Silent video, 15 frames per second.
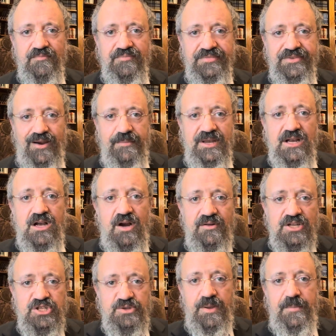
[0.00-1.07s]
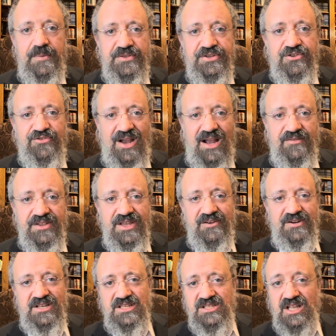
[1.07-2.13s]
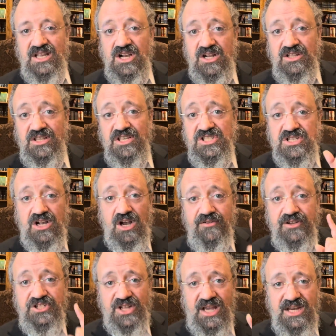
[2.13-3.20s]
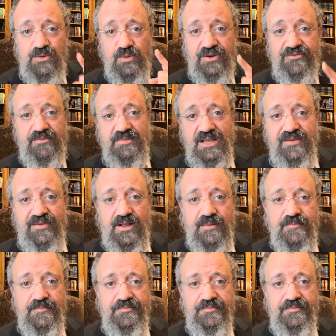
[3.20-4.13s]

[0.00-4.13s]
The Rebbe encouraged people to travel there and he's discouraged anyone from leaving.